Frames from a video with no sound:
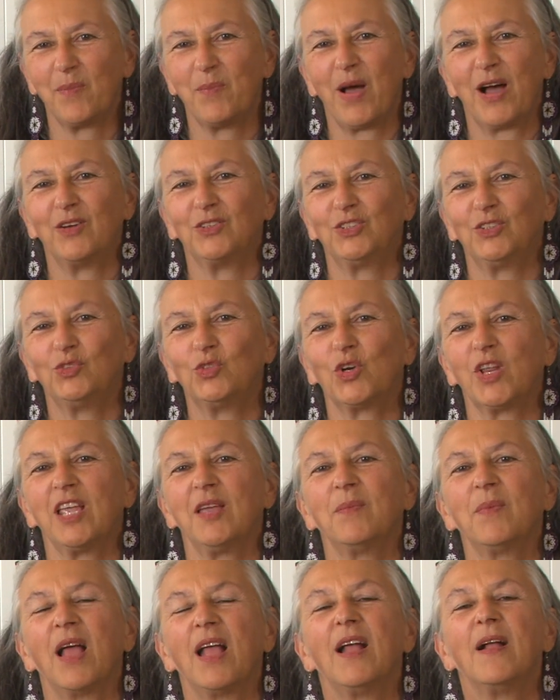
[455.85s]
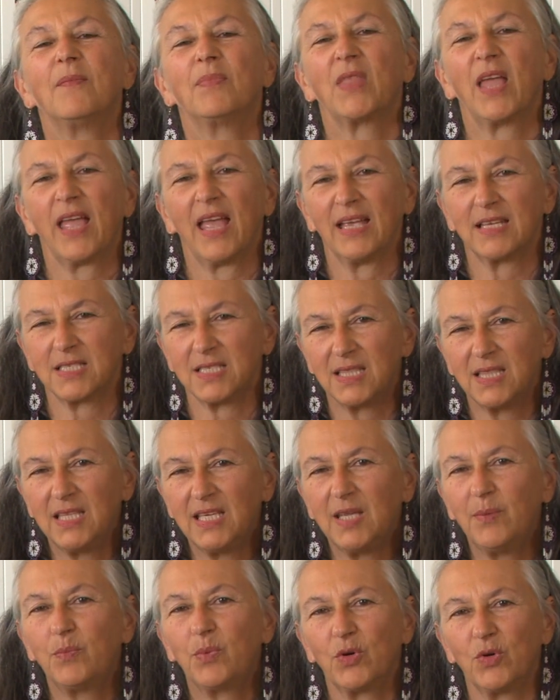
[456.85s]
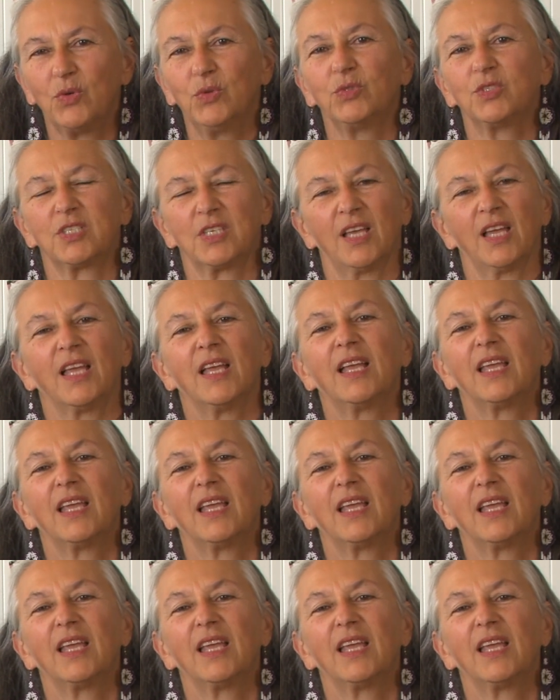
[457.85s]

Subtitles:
about a dream that has deep roots